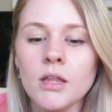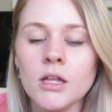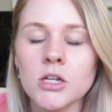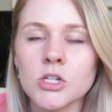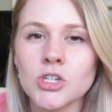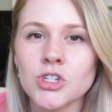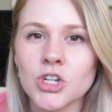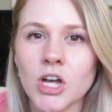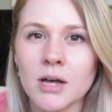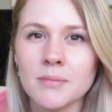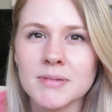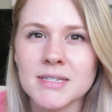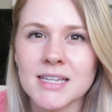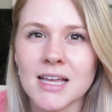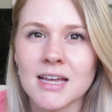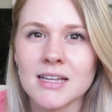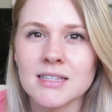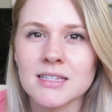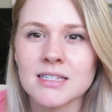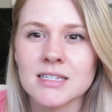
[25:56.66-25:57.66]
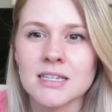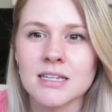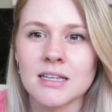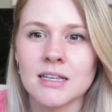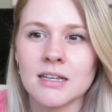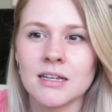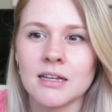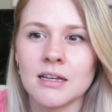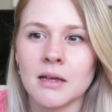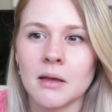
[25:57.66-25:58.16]
ShopSense
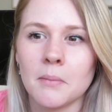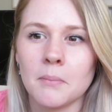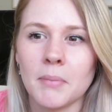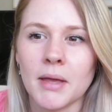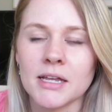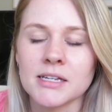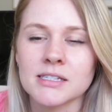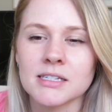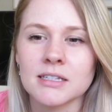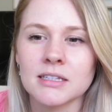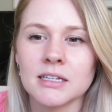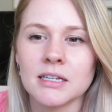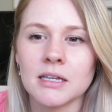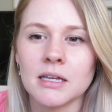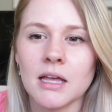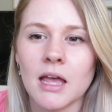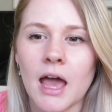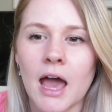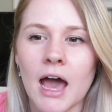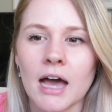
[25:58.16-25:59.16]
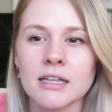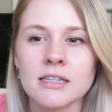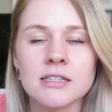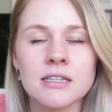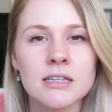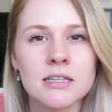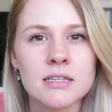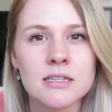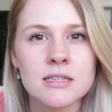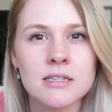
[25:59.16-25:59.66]
basically has
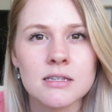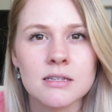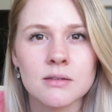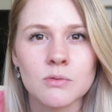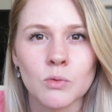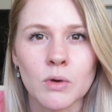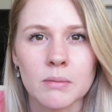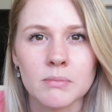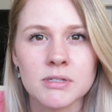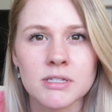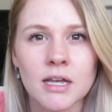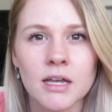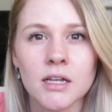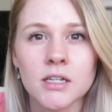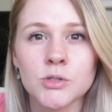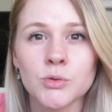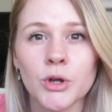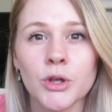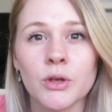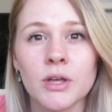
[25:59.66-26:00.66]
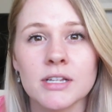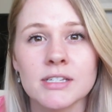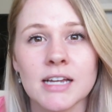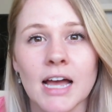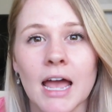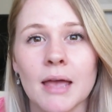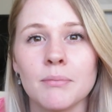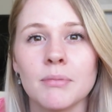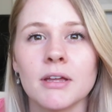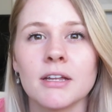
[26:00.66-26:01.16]
this website where you can
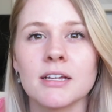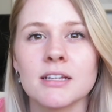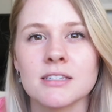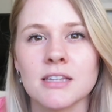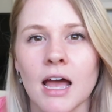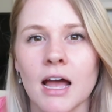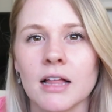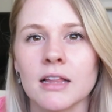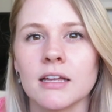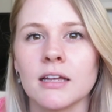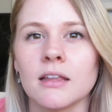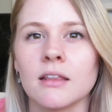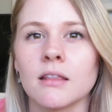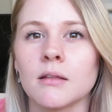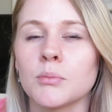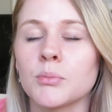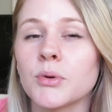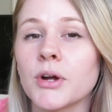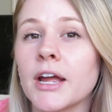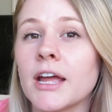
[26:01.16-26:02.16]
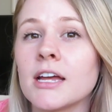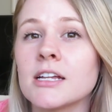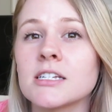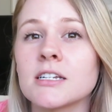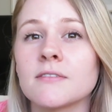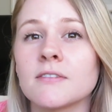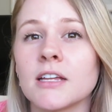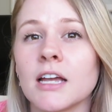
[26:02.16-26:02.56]
type in exactly the brand of